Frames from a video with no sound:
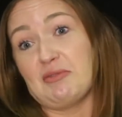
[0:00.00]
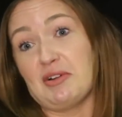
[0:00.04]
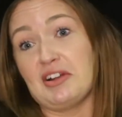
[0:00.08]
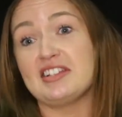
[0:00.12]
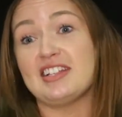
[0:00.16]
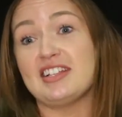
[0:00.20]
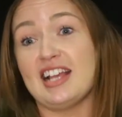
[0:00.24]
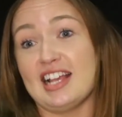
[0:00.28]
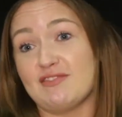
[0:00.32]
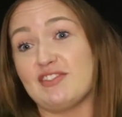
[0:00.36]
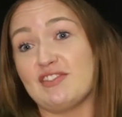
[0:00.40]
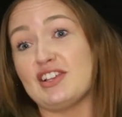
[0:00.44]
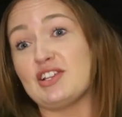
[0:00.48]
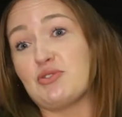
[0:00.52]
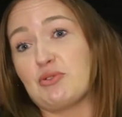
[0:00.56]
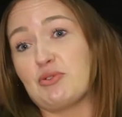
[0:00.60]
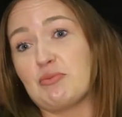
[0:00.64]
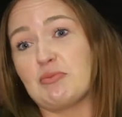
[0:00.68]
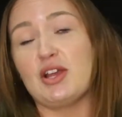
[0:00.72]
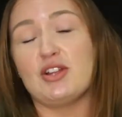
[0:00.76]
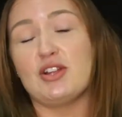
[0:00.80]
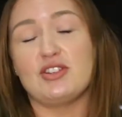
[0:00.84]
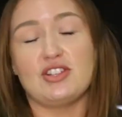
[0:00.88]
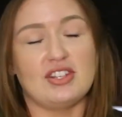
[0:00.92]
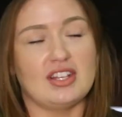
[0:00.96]
What it says, visual
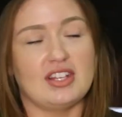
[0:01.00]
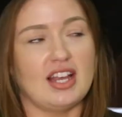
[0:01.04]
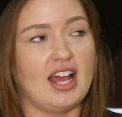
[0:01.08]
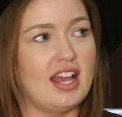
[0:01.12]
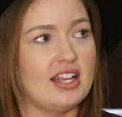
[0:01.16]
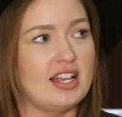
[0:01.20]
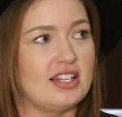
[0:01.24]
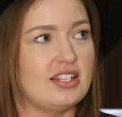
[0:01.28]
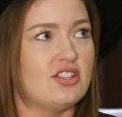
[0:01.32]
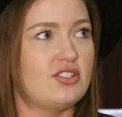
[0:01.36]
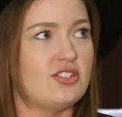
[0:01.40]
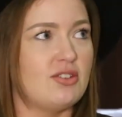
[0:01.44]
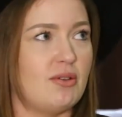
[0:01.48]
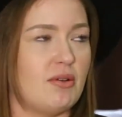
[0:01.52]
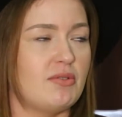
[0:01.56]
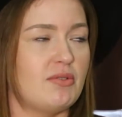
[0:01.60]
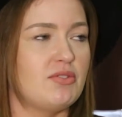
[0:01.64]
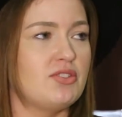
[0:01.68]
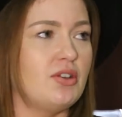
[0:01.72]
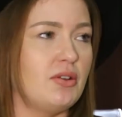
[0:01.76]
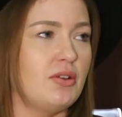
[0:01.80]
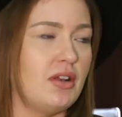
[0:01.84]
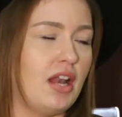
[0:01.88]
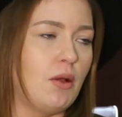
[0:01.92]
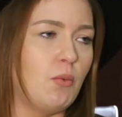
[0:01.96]
merchandiser, so I
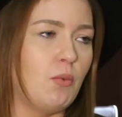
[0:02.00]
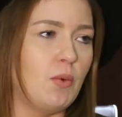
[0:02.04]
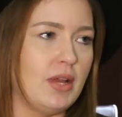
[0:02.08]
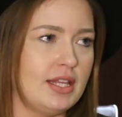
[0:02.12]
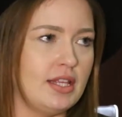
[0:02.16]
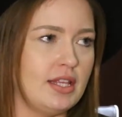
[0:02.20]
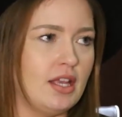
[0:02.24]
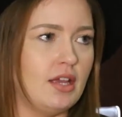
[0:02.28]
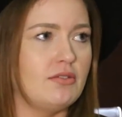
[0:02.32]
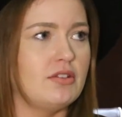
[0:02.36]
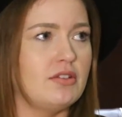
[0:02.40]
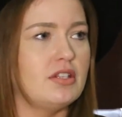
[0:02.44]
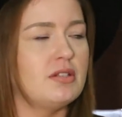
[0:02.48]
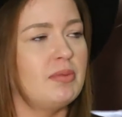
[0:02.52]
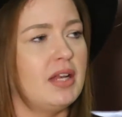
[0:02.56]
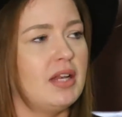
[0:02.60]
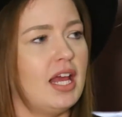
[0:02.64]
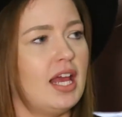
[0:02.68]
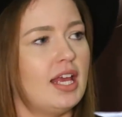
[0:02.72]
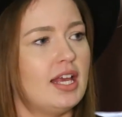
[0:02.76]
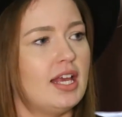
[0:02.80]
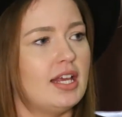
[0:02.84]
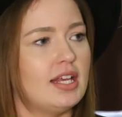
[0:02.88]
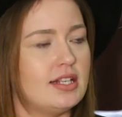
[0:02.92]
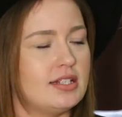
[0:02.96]
was doing like window
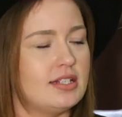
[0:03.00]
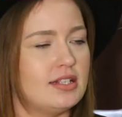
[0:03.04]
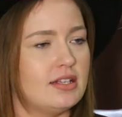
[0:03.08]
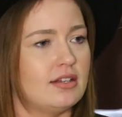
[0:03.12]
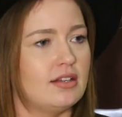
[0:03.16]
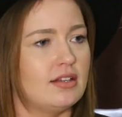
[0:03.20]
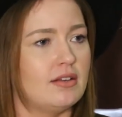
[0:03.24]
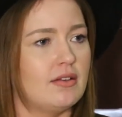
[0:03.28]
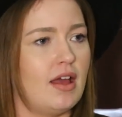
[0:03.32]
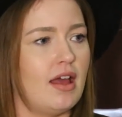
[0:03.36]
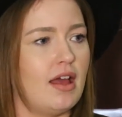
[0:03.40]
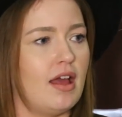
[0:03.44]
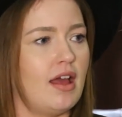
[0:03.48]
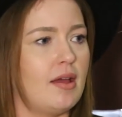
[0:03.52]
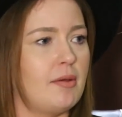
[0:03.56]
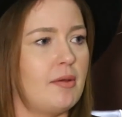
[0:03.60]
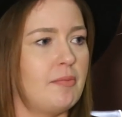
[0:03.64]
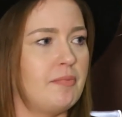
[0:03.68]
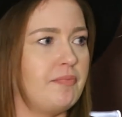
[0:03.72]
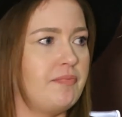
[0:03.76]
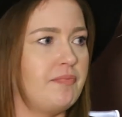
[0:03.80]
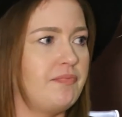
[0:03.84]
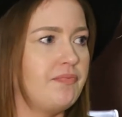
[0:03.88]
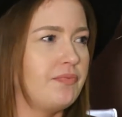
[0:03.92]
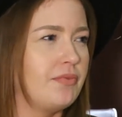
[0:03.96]
displays and,
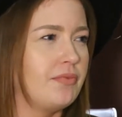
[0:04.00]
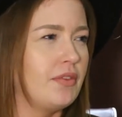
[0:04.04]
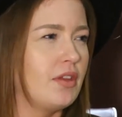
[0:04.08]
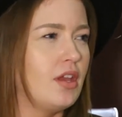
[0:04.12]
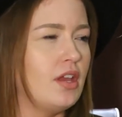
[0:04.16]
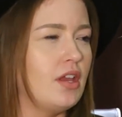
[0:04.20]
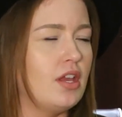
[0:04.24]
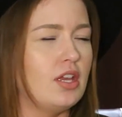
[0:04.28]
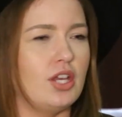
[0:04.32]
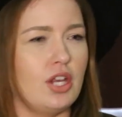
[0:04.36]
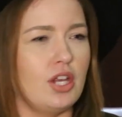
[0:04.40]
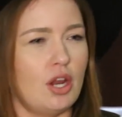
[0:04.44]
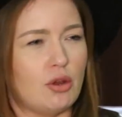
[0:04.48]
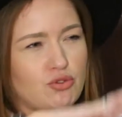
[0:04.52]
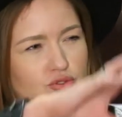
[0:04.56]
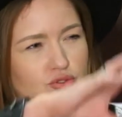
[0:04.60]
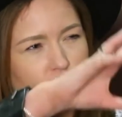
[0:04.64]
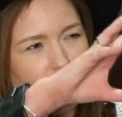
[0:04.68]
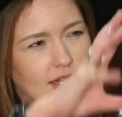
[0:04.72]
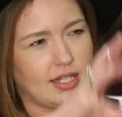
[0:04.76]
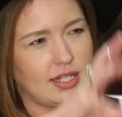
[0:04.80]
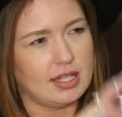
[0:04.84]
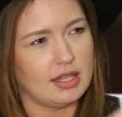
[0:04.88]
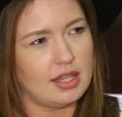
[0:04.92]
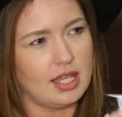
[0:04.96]
um, you know,
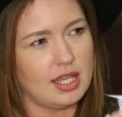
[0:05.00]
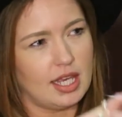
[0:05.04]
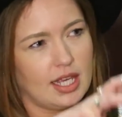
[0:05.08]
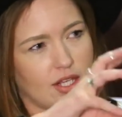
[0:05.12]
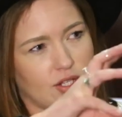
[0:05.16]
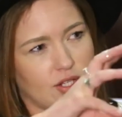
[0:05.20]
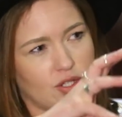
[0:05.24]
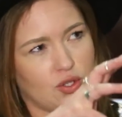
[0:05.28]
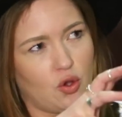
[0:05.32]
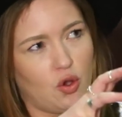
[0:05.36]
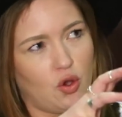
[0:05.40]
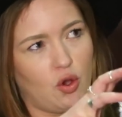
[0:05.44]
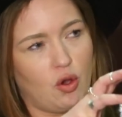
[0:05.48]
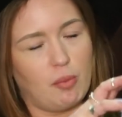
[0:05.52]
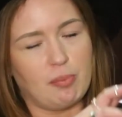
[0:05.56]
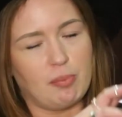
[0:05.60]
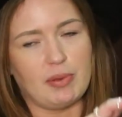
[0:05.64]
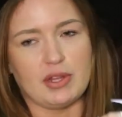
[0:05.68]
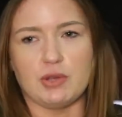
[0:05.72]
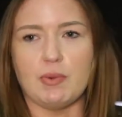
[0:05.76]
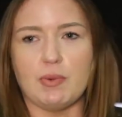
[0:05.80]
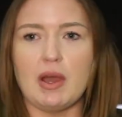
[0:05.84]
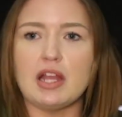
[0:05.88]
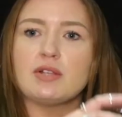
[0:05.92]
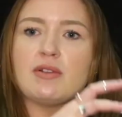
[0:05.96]
dressing things up,
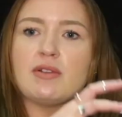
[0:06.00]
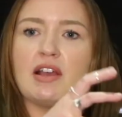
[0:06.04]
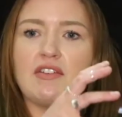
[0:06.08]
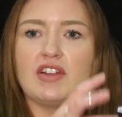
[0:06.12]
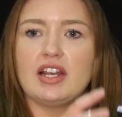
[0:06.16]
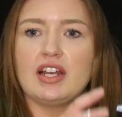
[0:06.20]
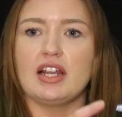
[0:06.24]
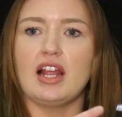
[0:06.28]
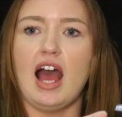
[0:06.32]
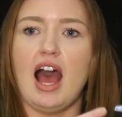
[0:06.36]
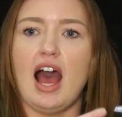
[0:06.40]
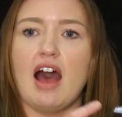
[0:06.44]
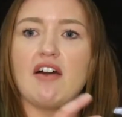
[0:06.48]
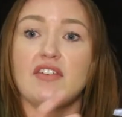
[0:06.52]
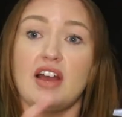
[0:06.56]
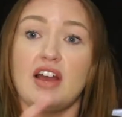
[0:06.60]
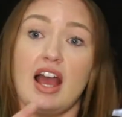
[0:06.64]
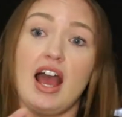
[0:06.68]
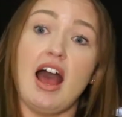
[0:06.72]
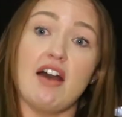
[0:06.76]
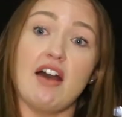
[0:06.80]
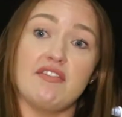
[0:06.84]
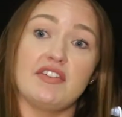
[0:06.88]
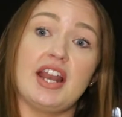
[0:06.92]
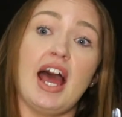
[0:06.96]
and you had to have an,
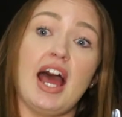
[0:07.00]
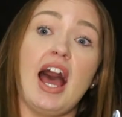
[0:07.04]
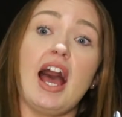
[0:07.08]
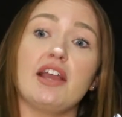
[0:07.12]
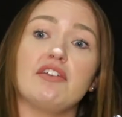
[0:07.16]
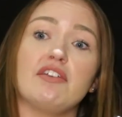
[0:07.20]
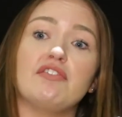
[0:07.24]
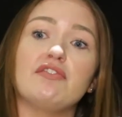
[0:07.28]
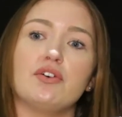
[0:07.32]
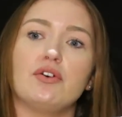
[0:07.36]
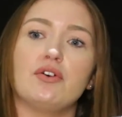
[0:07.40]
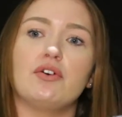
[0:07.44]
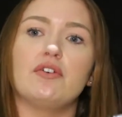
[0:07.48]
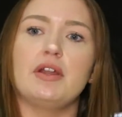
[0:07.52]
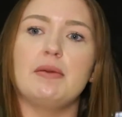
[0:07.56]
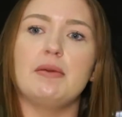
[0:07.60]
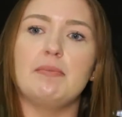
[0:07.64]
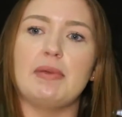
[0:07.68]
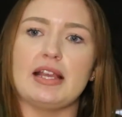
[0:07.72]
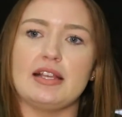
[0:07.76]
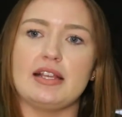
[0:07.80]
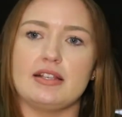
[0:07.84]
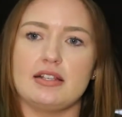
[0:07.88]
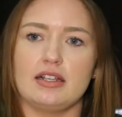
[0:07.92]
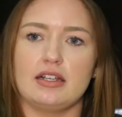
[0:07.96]
have an eye for it,
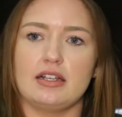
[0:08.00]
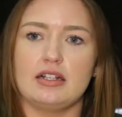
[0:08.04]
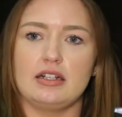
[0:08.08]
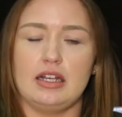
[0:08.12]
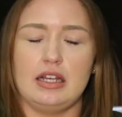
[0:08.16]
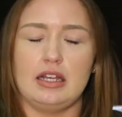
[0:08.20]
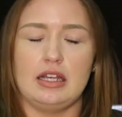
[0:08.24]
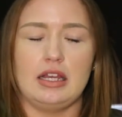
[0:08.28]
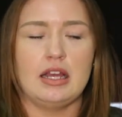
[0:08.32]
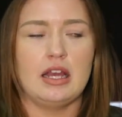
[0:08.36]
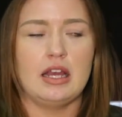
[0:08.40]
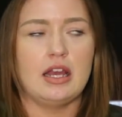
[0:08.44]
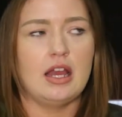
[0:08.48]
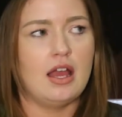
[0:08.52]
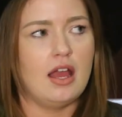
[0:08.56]
basically.